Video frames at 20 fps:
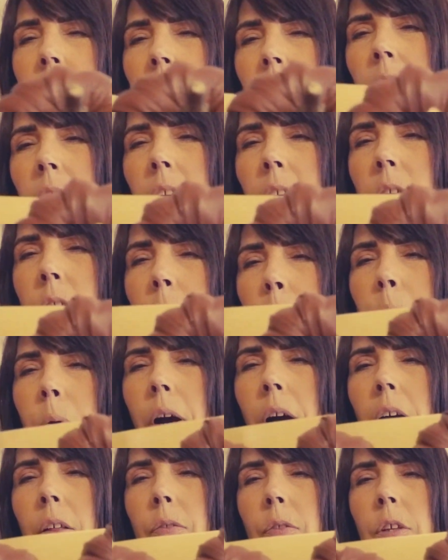I only
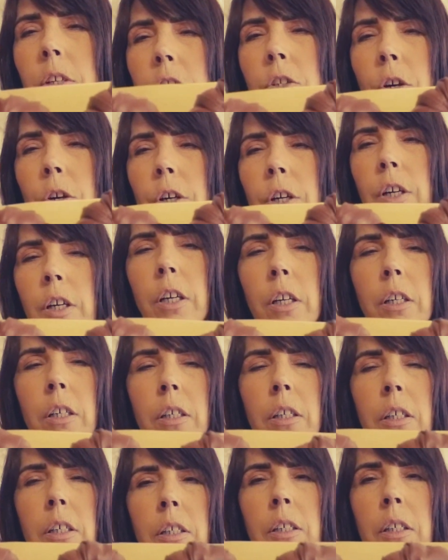bought the dark
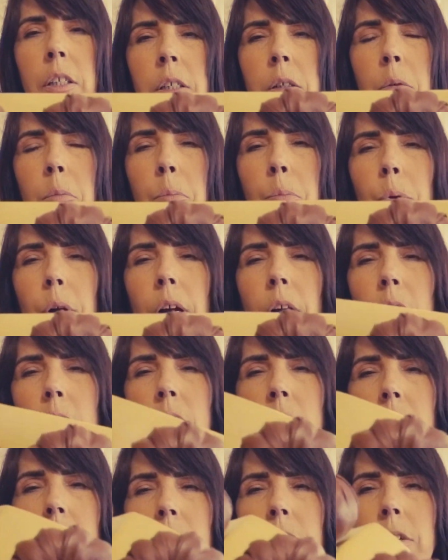brown
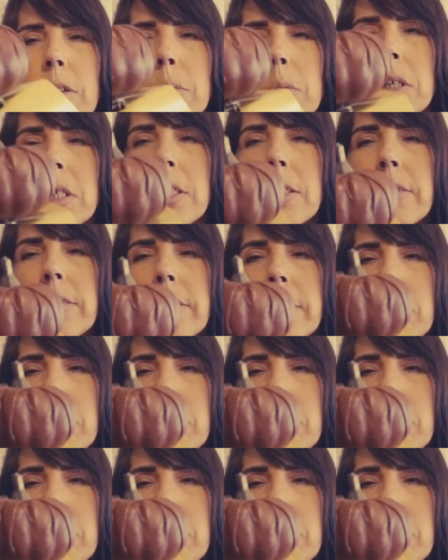leather ones